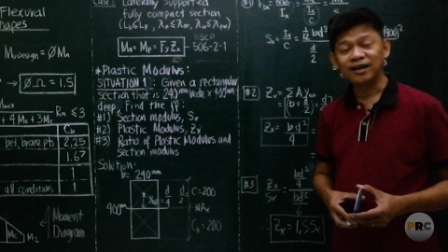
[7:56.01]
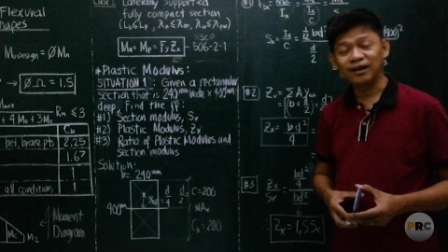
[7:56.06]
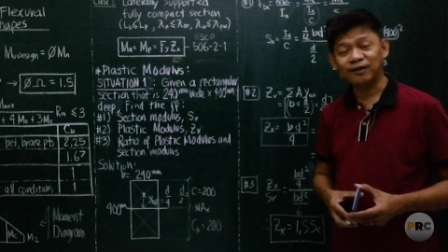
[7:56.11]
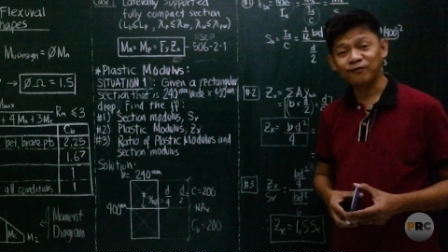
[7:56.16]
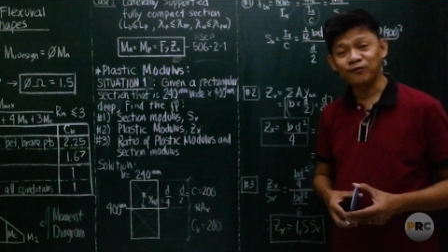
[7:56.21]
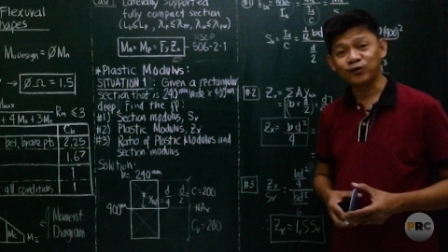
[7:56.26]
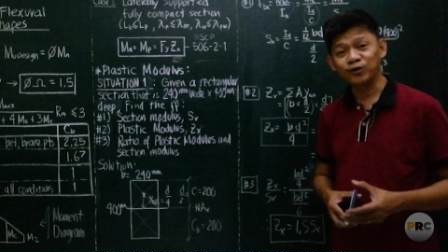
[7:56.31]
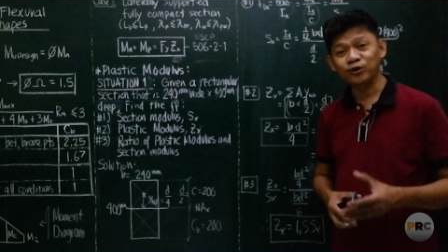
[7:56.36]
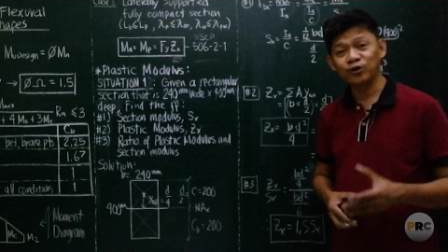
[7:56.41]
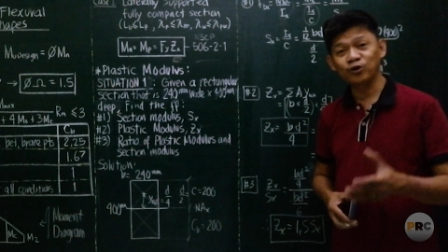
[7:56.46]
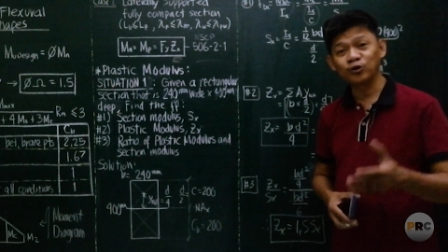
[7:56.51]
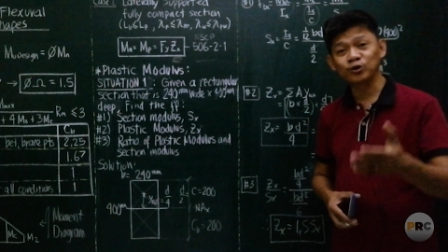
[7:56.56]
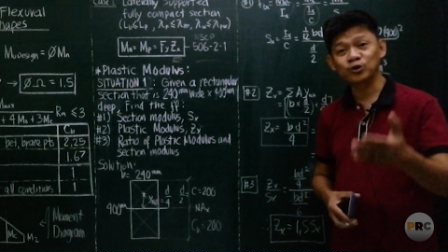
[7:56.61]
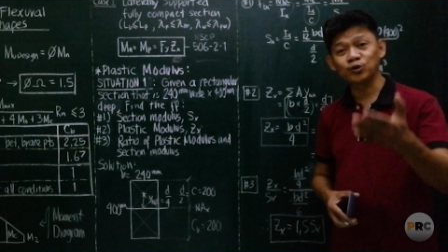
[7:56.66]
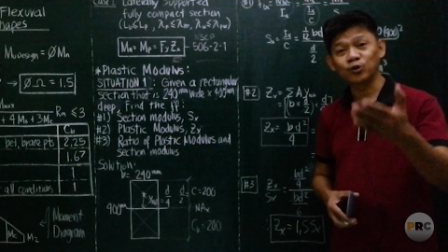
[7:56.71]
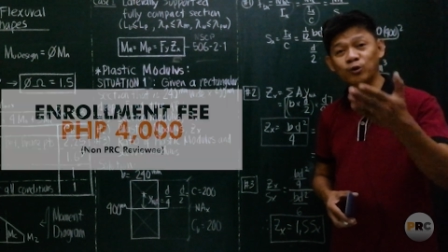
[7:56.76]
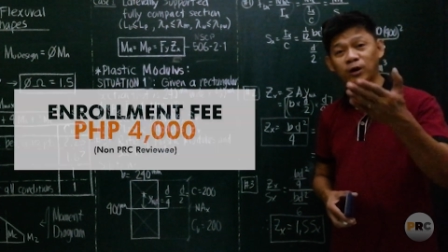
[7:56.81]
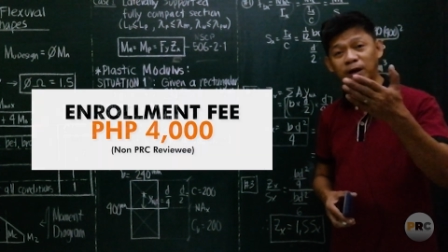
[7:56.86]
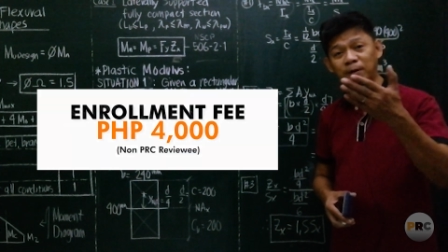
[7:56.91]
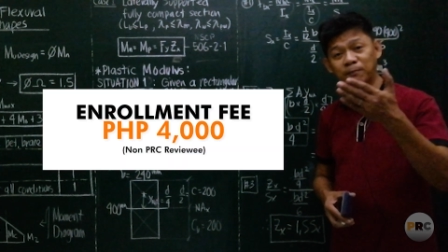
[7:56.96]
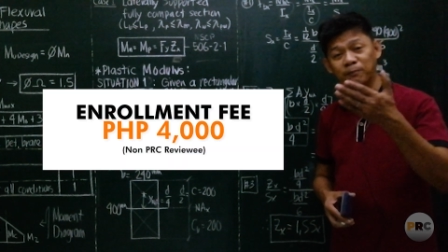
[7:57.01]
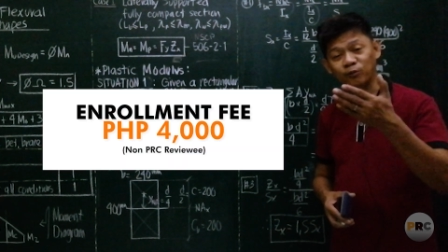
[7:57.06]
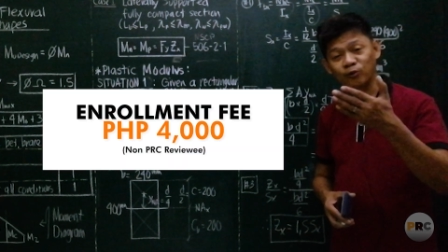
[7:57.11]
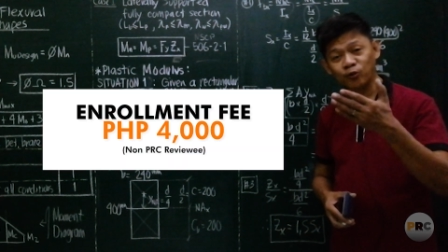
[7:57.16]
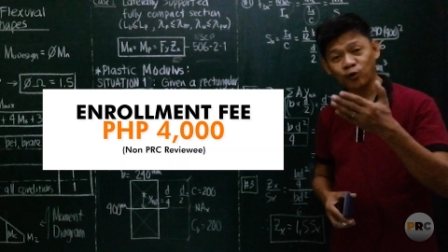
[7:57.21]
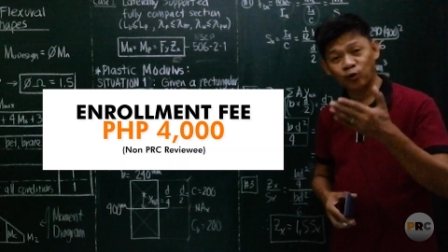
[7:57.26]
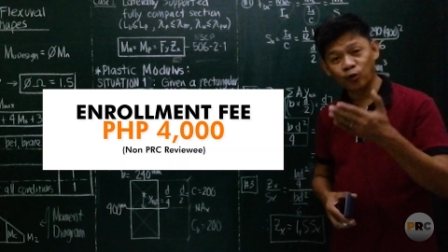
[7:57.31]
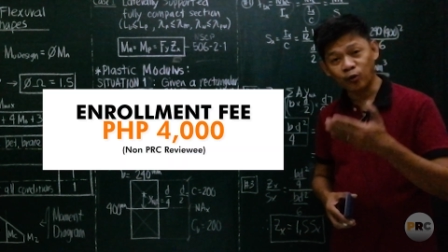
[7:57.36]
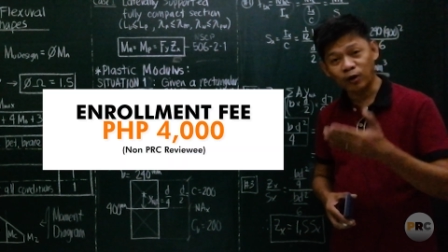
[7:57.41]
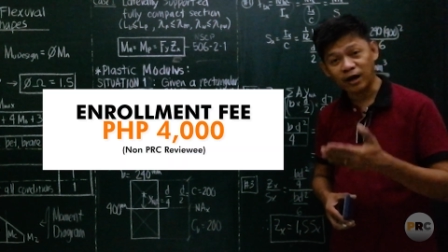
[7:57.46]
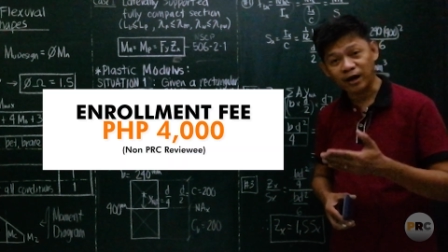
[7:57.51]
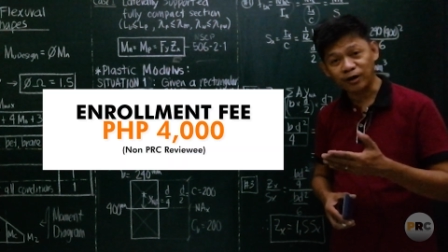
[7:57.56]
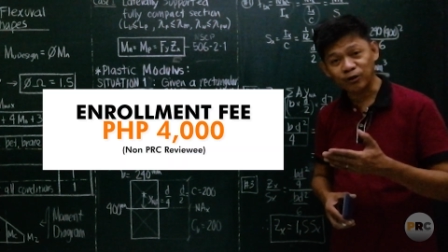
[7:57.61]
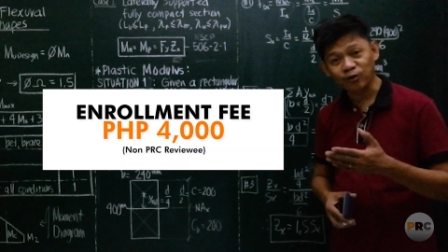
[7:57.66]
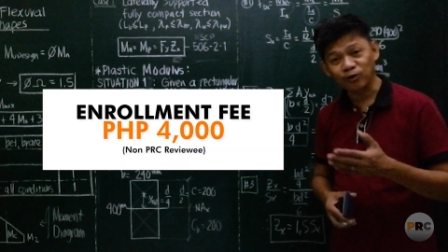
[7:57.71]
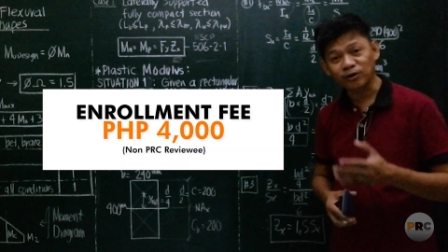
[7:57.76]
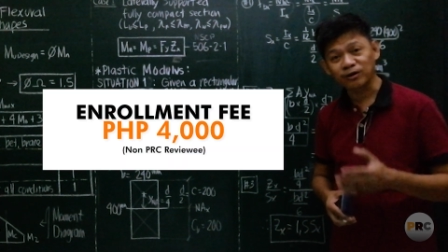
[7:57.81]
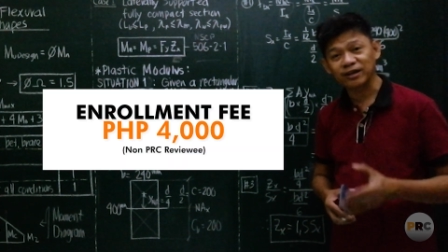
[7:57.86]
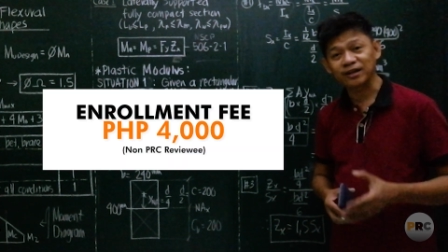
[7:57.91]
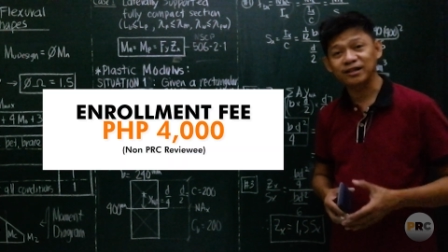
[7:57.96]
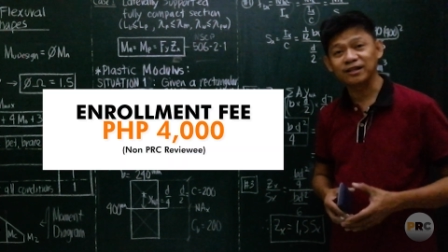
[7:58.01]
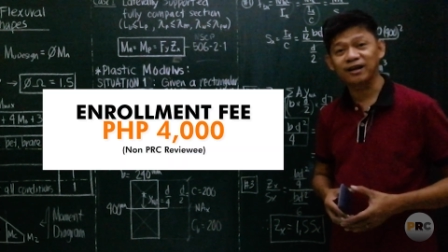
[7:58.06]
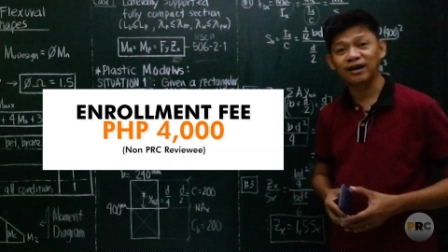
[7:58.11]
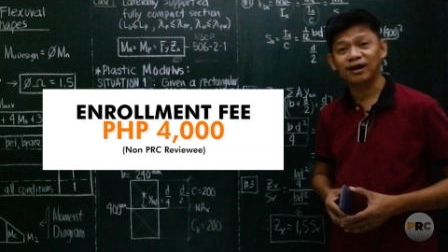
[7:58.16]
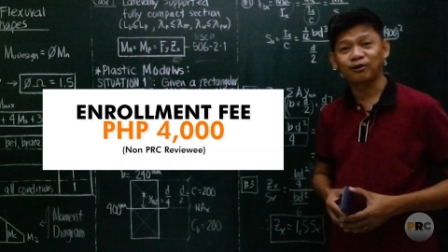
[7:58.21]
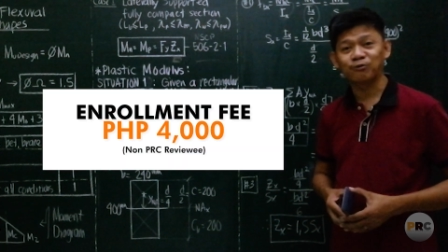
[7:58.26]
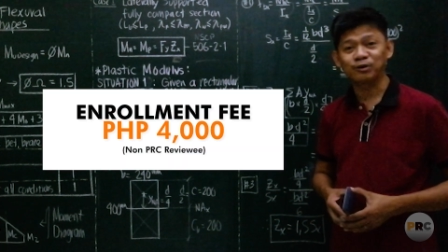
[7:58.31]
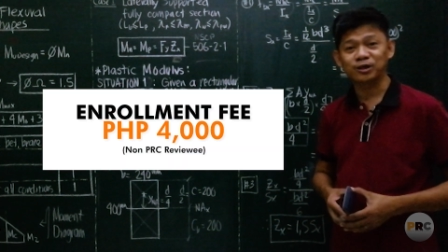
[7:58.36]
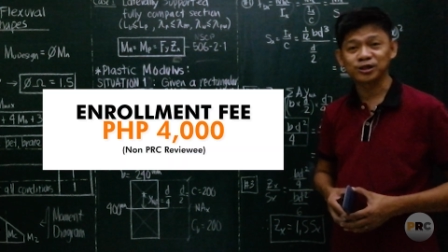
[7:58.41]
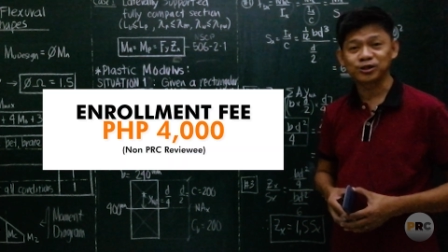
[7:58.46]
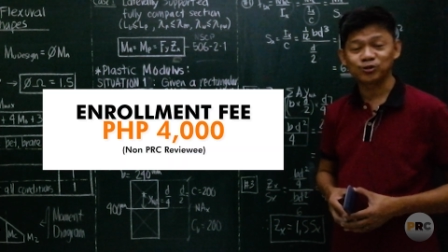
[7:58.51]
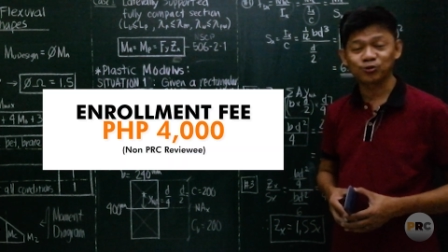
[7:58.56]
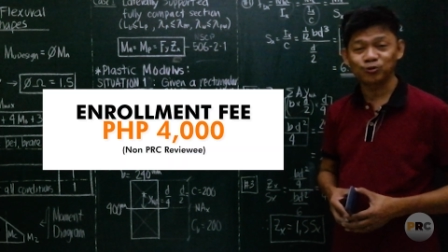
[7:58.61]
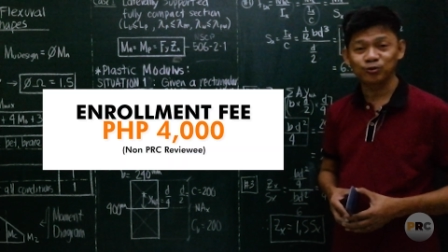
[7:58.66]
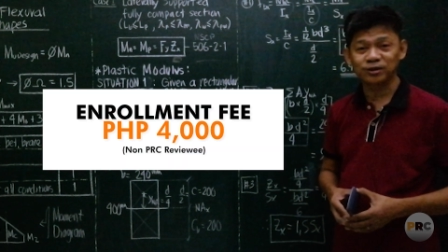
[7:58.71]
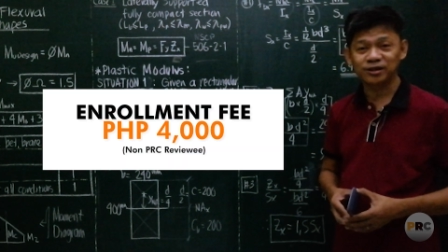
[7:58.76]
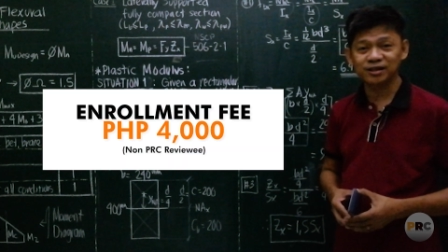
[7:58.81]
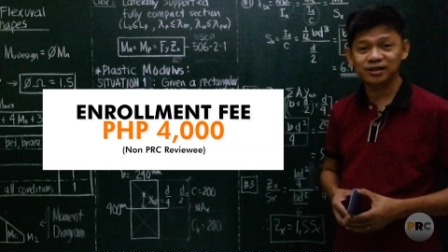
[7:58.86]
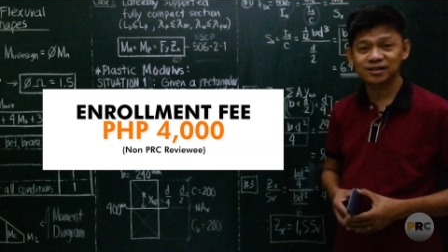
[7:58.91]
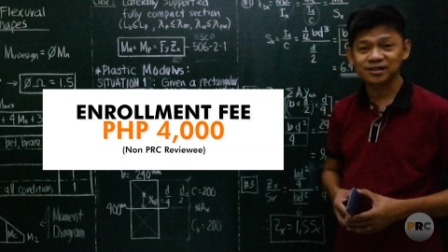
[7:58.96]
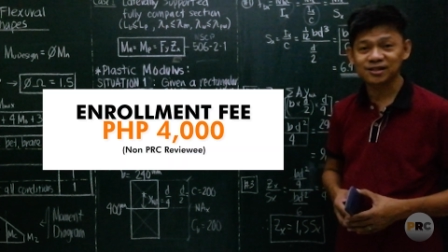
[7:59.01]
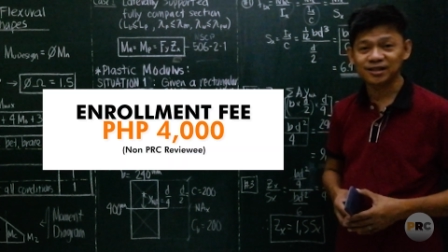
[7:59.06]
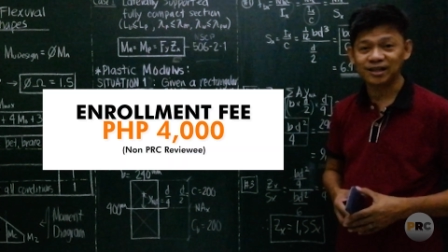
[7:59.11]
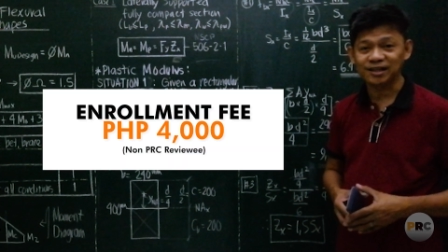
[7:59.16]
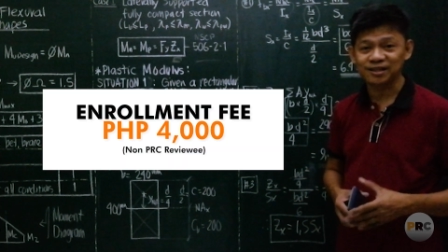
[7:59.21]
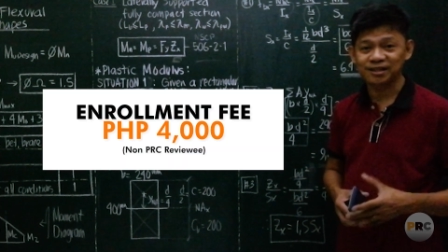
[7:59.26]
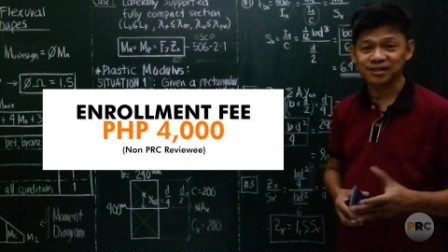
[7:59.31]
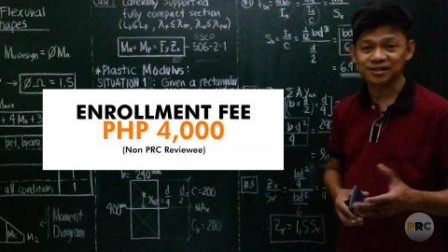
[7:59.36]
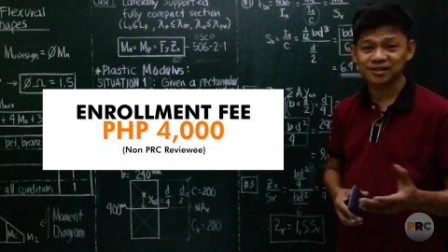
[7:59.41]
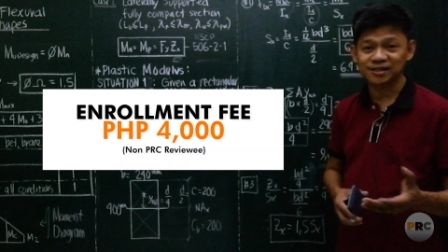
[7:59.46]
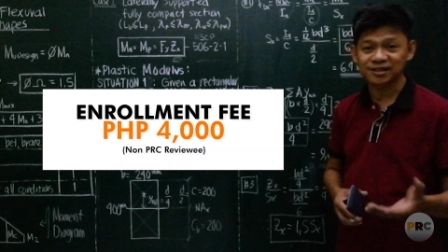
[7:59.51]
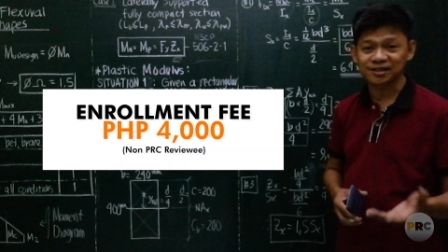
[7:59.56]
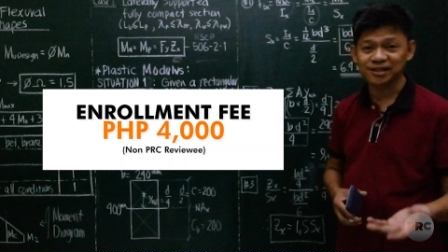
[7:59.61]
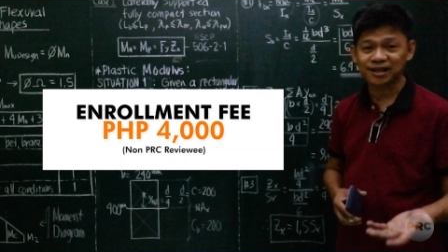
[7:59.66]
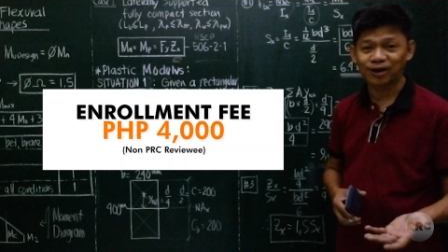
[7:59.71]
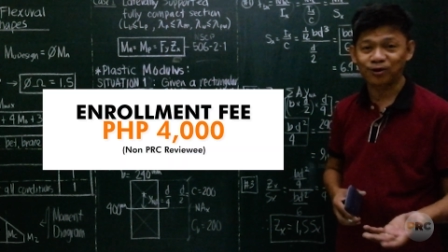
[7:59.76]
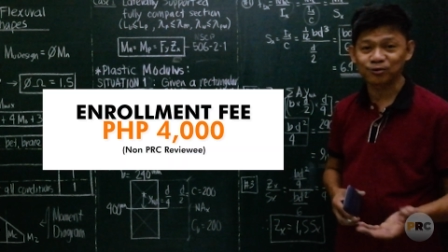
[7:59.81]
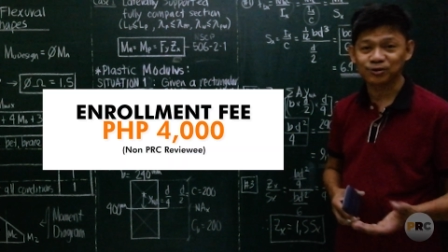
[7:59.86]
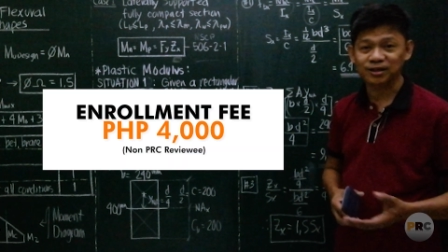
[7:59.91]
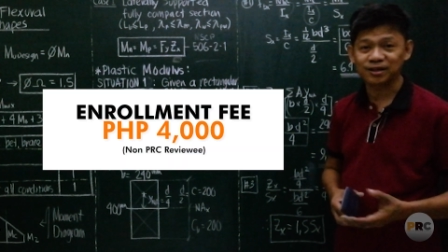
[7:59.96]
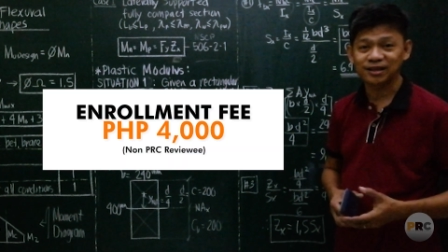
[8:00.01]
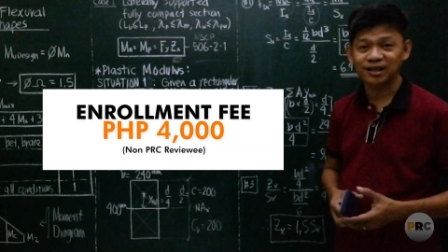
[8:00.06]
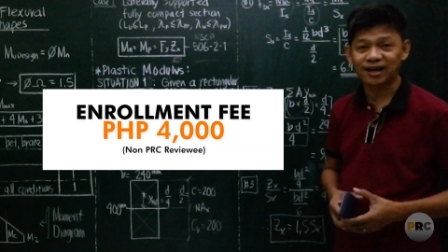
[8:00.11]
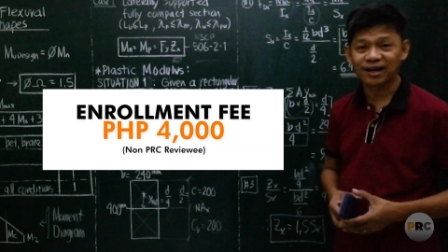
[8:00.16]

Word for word: and for those who have who are already our students, it is discounted